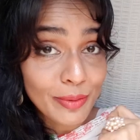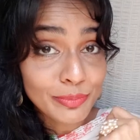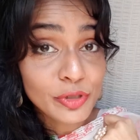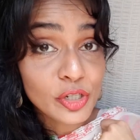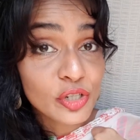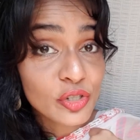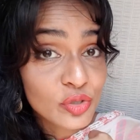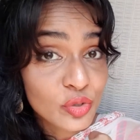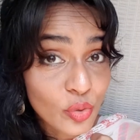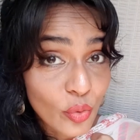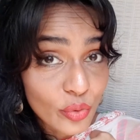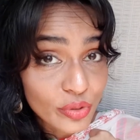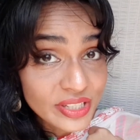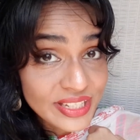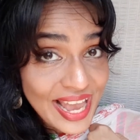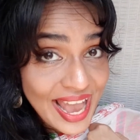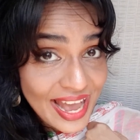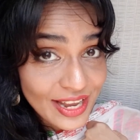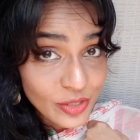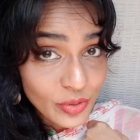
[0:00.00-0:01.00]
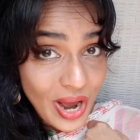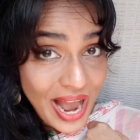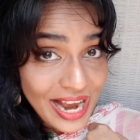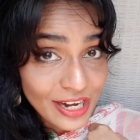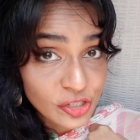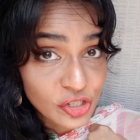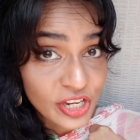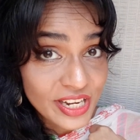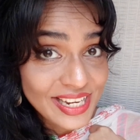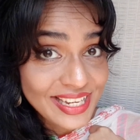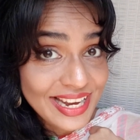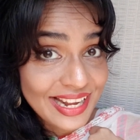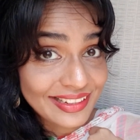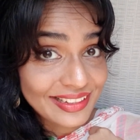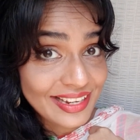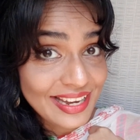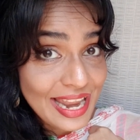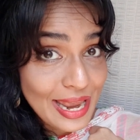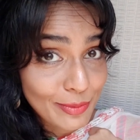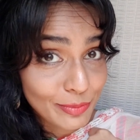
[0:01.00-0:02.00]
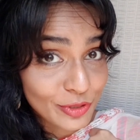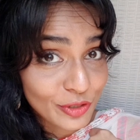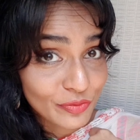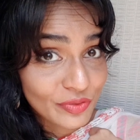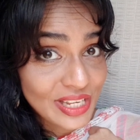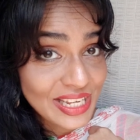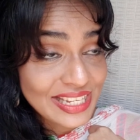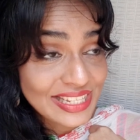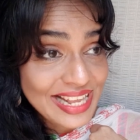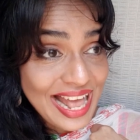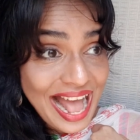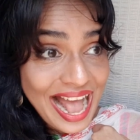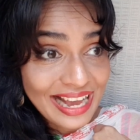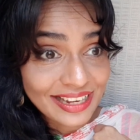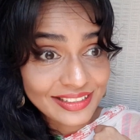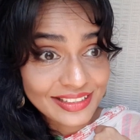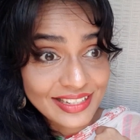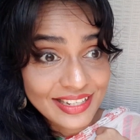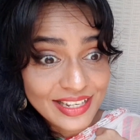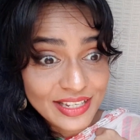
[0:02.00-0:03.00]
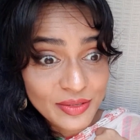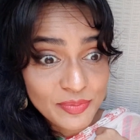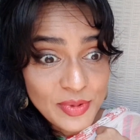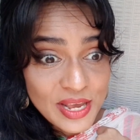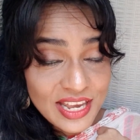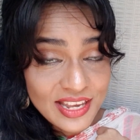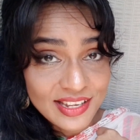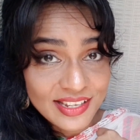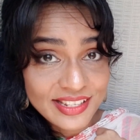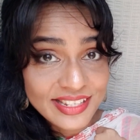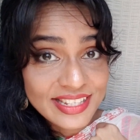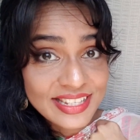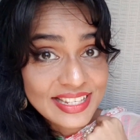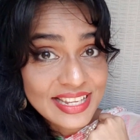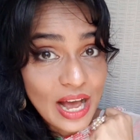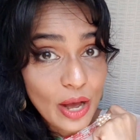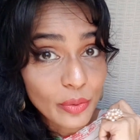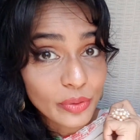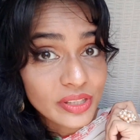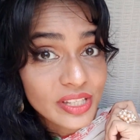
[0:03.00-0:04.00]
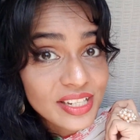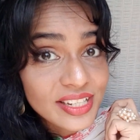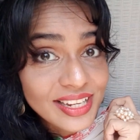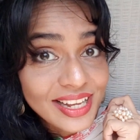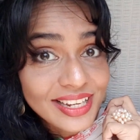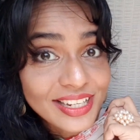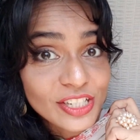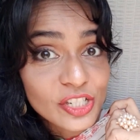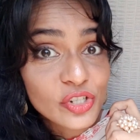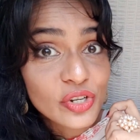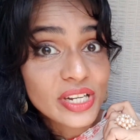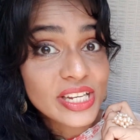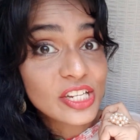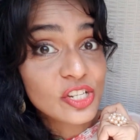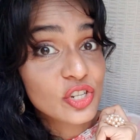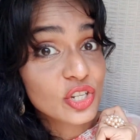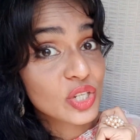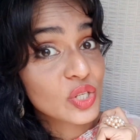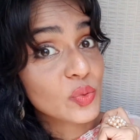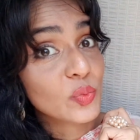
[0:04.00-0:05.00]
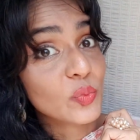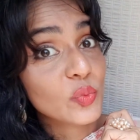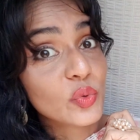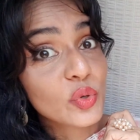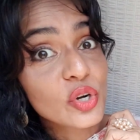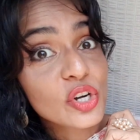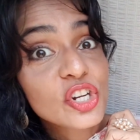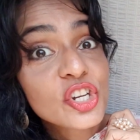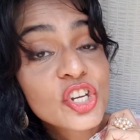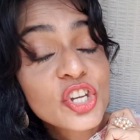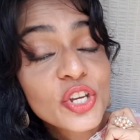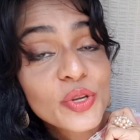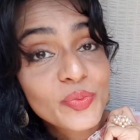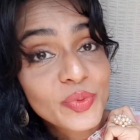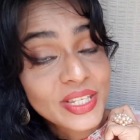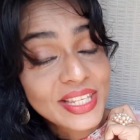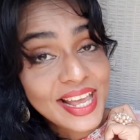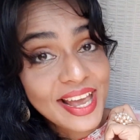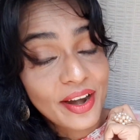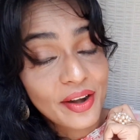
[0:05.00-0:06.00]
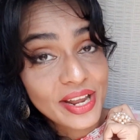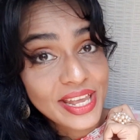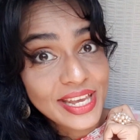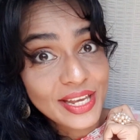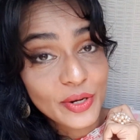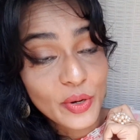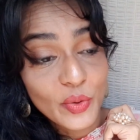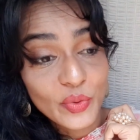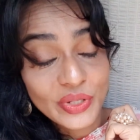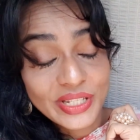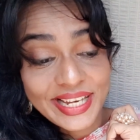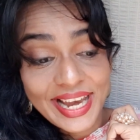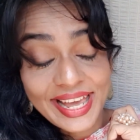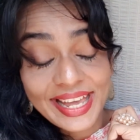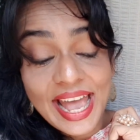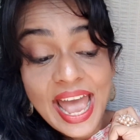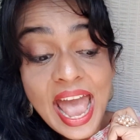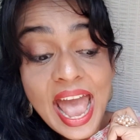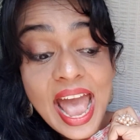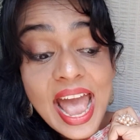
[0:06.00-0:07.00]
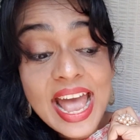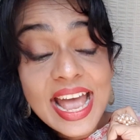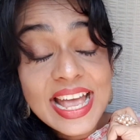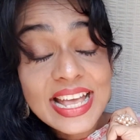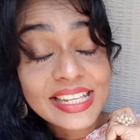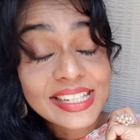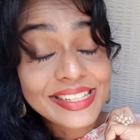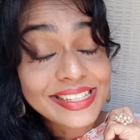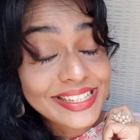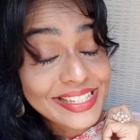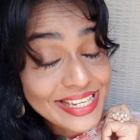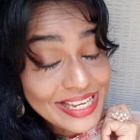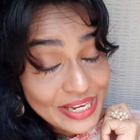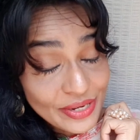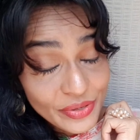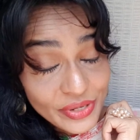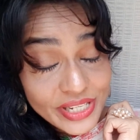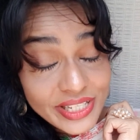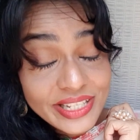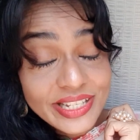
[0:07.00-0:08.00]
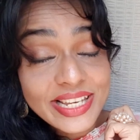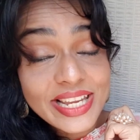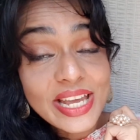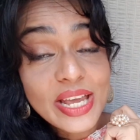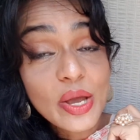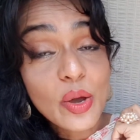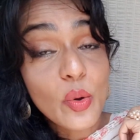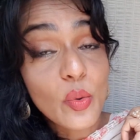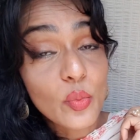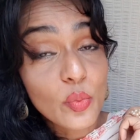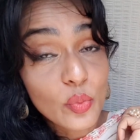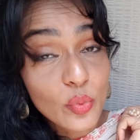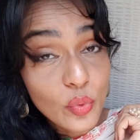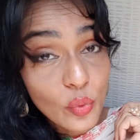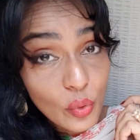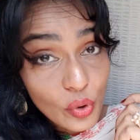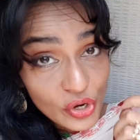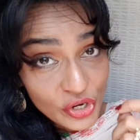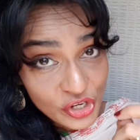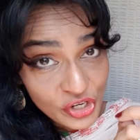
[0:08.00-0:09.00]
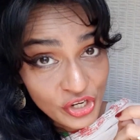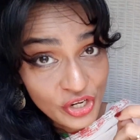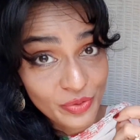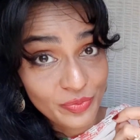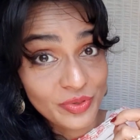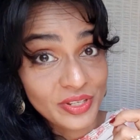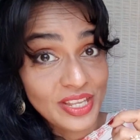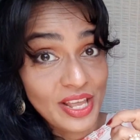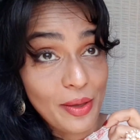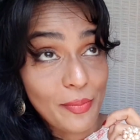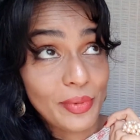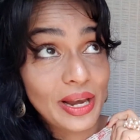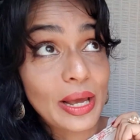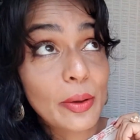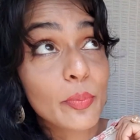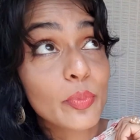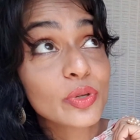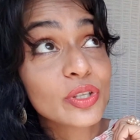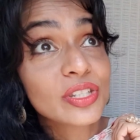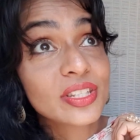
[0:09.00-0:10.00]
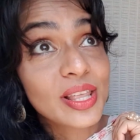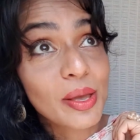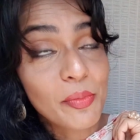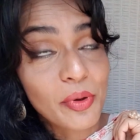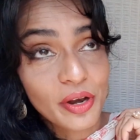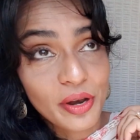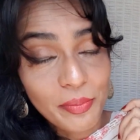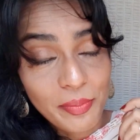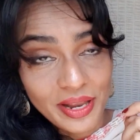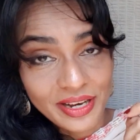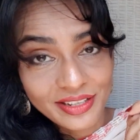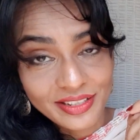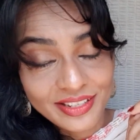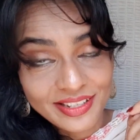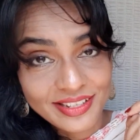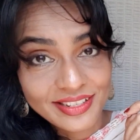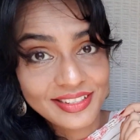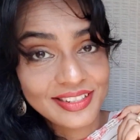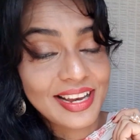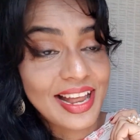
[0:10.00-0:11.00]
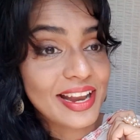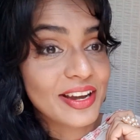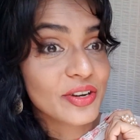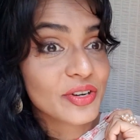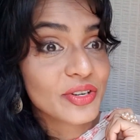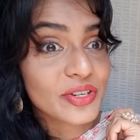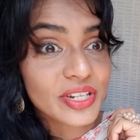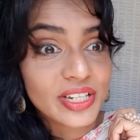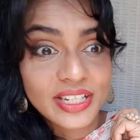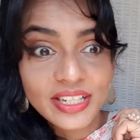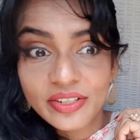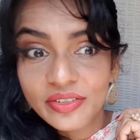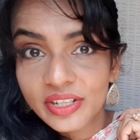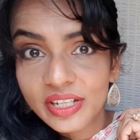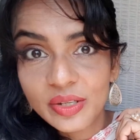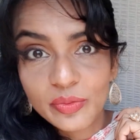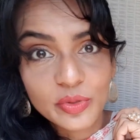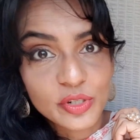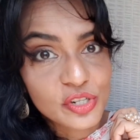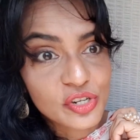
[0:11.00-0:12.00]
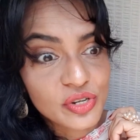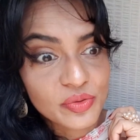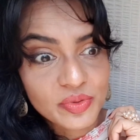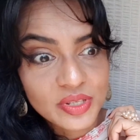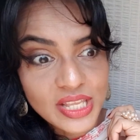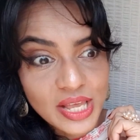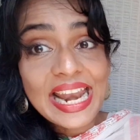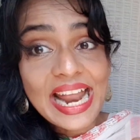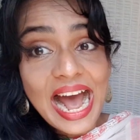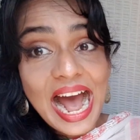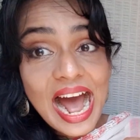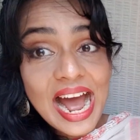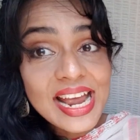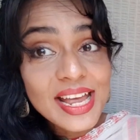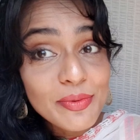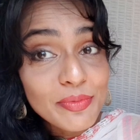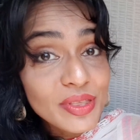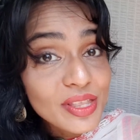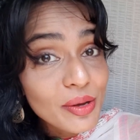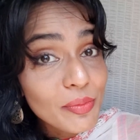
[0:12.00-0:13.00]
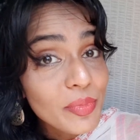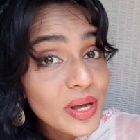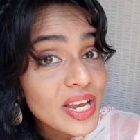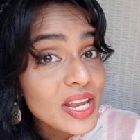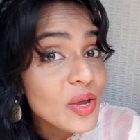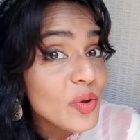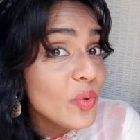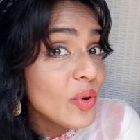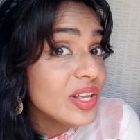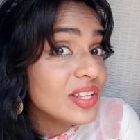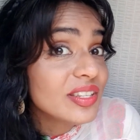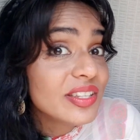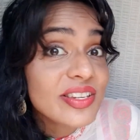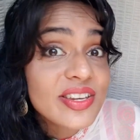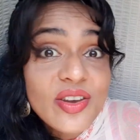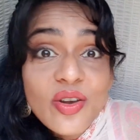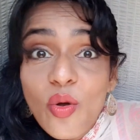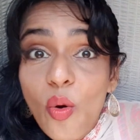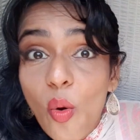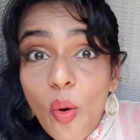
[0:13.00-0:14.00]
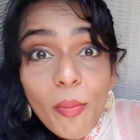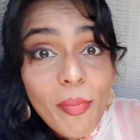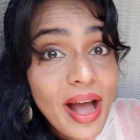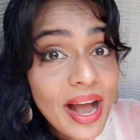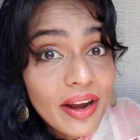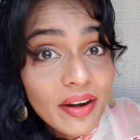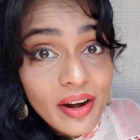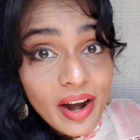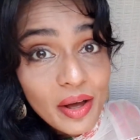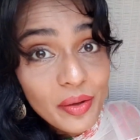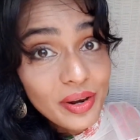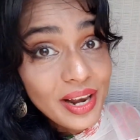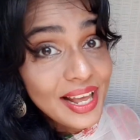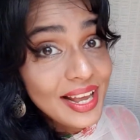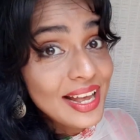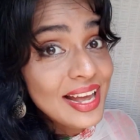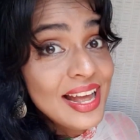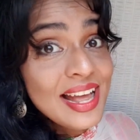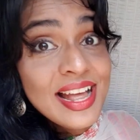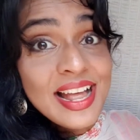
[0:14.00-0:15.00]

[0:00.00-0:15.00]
I'm just so scared to actually take the names of these actors because South India literally just worships their heroes. Like, seriously worships them, like puts them on a pedestal and really, really worships them. And I am somebody who has no background, like